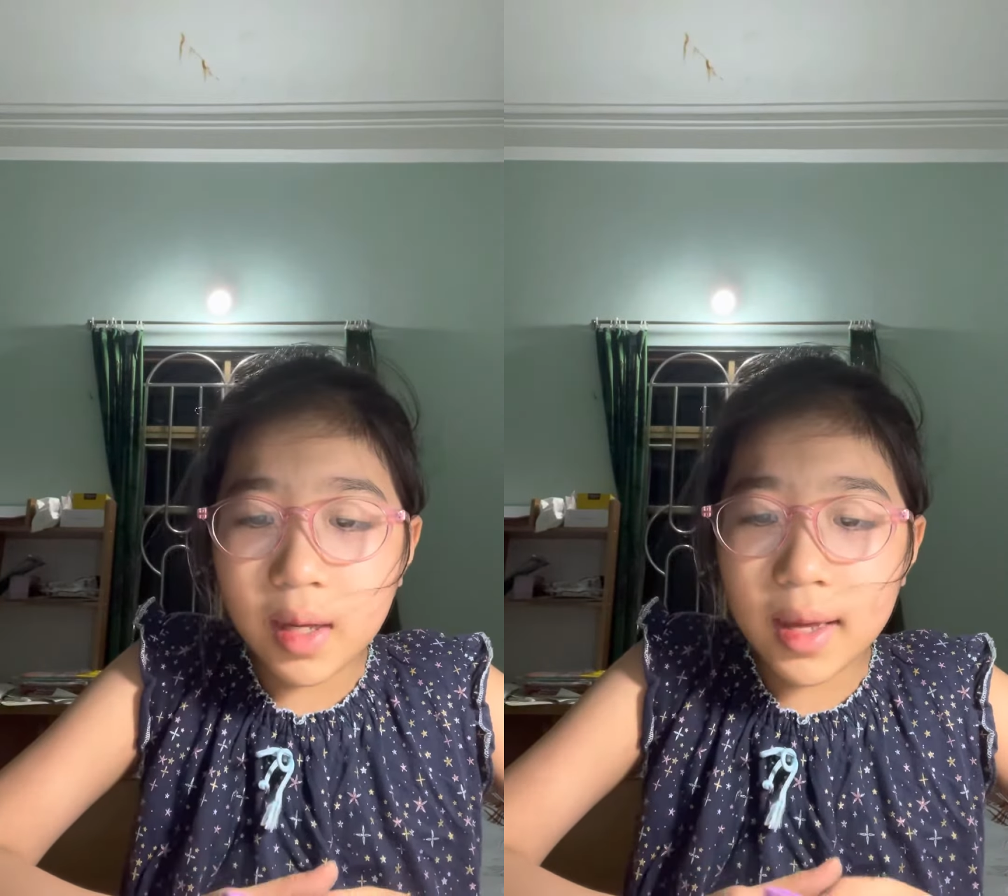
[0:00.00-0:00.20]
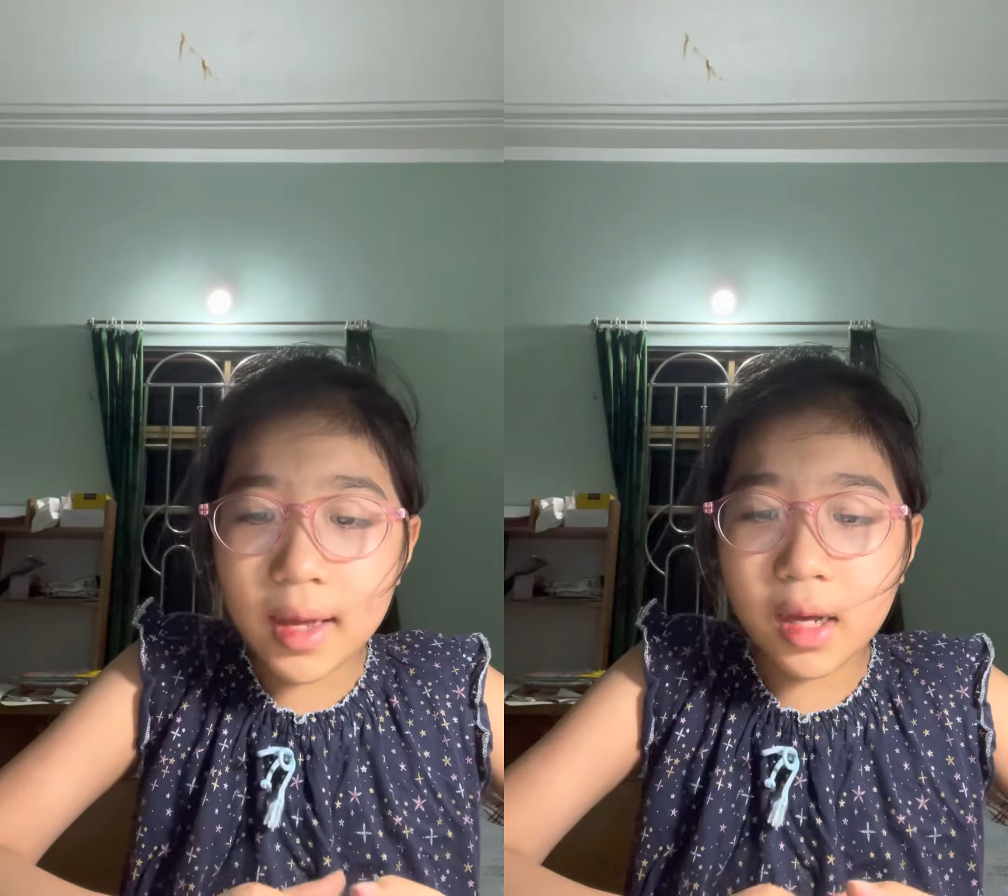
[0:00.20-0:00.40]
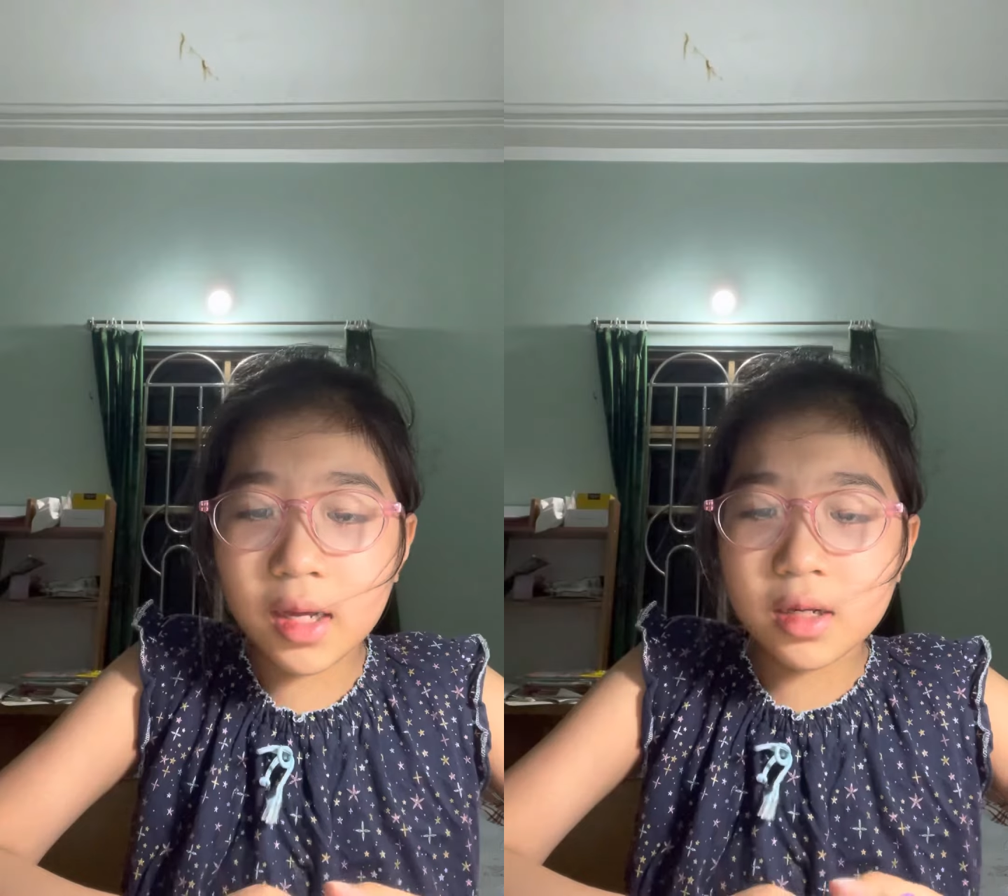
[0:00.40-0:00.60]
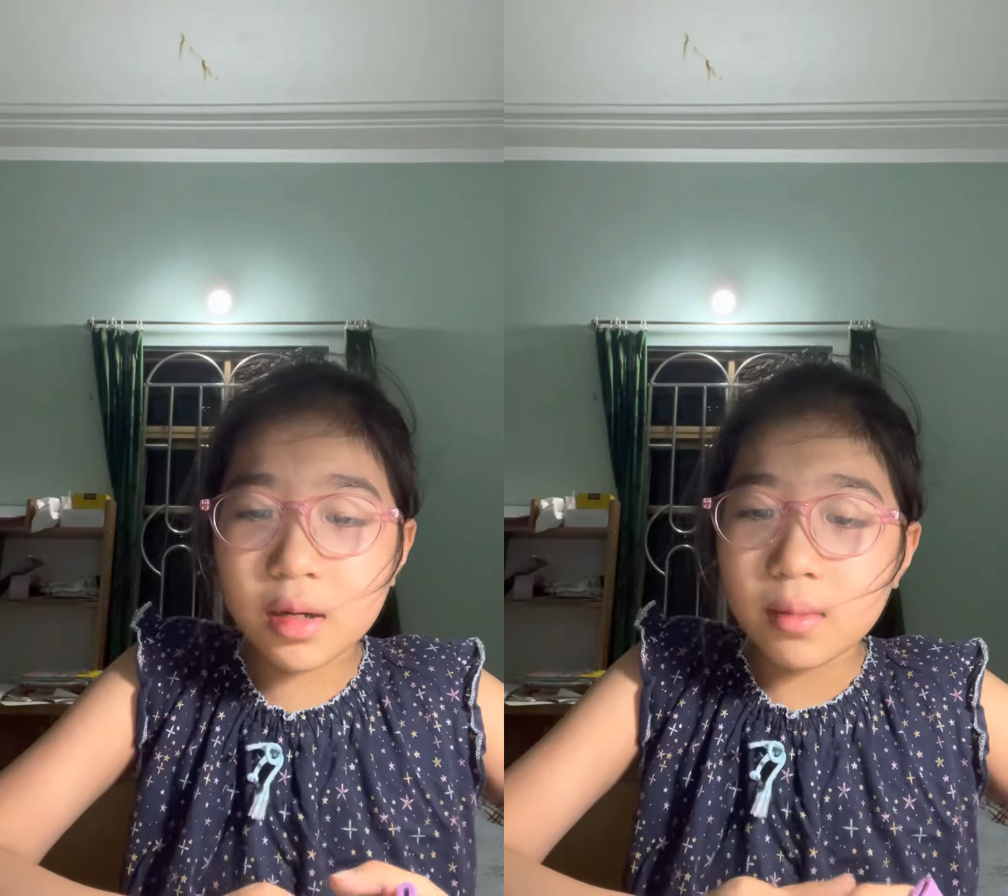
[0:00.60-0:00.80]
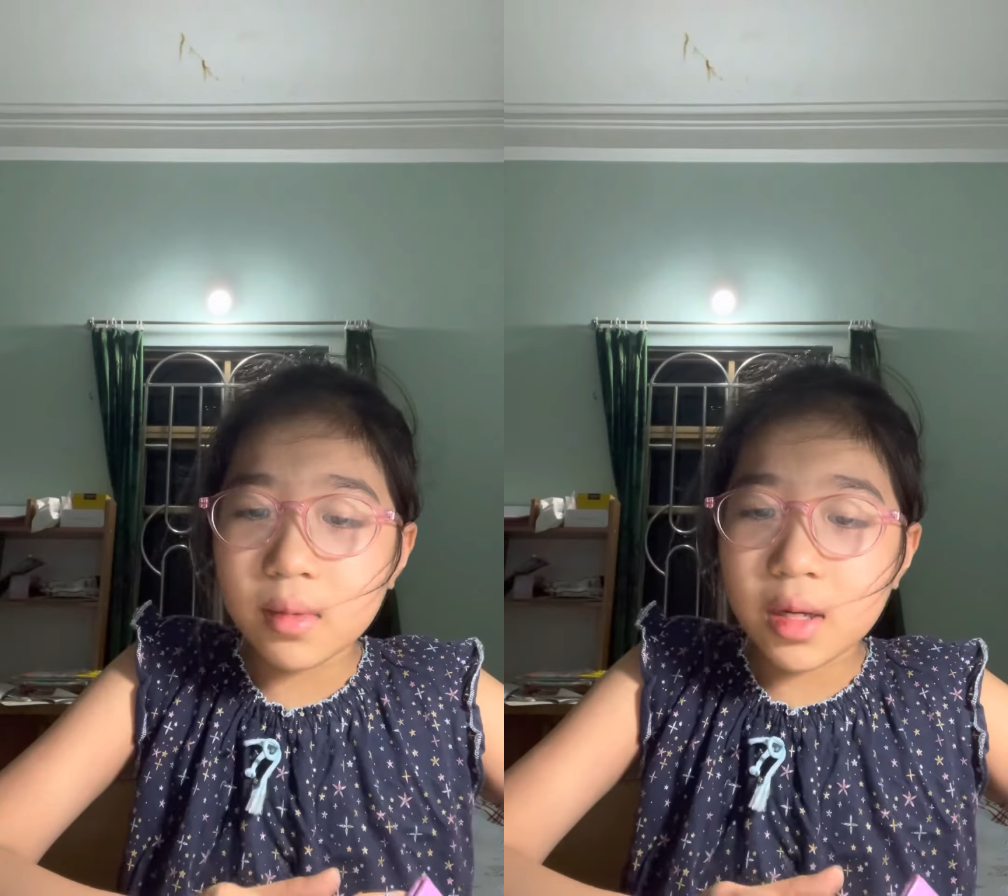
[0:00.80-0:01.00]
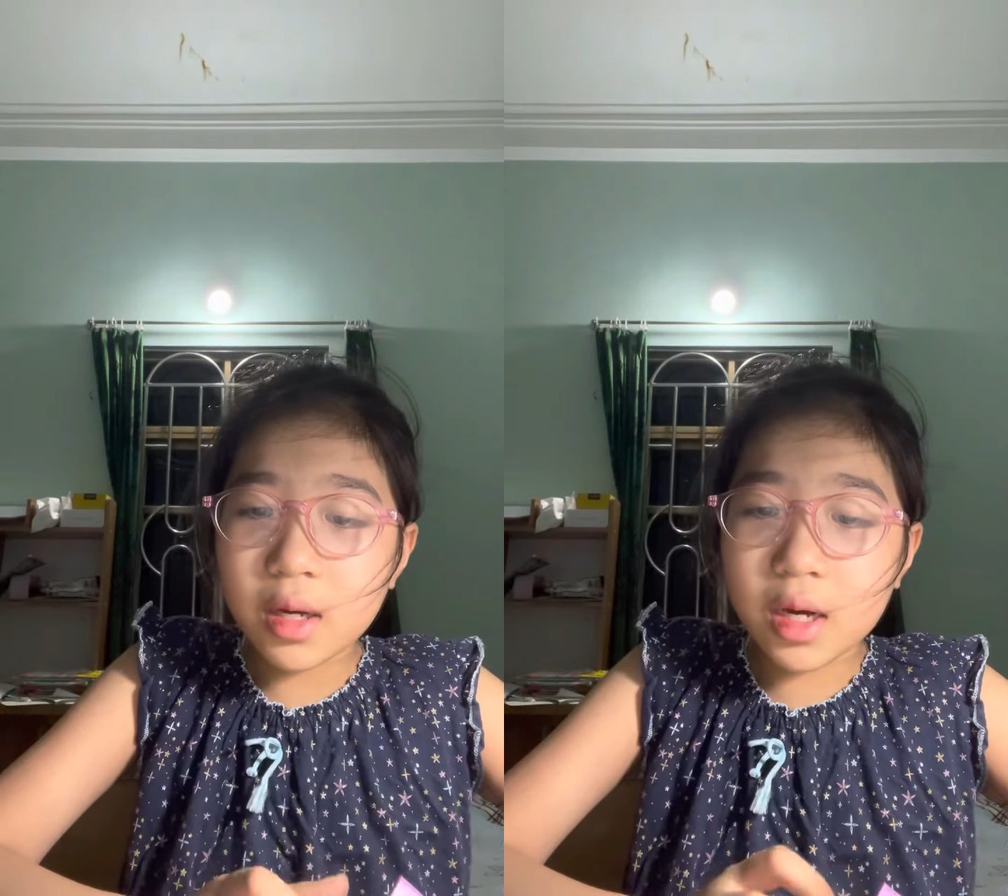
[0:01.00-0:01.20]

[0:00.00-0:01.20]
and he